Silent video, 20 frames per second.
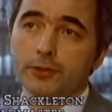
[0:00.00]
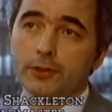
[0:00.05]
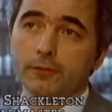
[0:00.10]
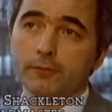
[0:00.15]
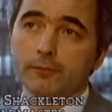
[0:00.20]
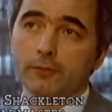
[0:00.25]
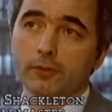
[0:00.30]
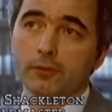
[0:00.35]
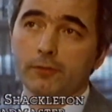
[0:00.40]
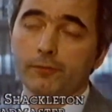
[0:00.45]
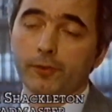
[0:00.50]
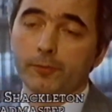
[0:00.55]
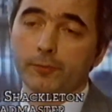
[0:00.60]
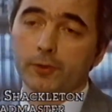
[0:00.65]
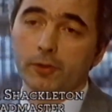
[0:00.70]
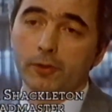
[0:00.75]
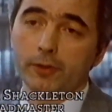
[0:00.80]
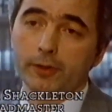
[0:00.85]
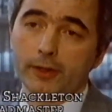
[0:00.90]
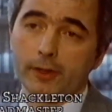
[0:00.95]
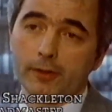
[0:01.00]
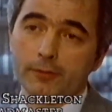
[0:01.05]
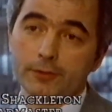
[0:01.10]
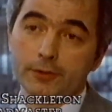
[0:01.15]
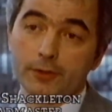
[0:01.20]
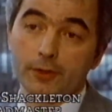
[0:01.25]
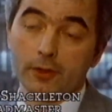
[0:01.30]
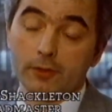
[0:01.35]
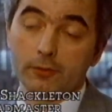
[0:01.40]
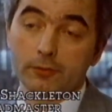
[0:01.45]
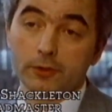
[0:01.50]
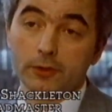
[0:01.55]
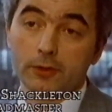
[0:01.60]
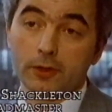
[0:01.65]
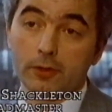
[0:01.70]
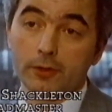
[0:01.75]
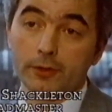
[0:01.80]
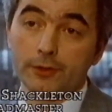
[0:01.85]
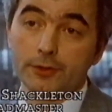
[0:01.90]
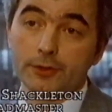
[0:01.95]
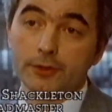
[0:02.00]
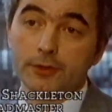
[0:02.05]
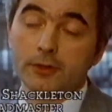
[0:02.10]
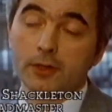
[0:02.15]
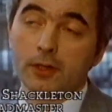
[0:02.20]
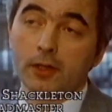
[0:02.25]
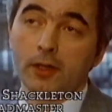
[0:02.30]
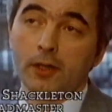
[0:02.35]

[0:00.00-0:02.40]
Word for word: involved them going out to the local colleges.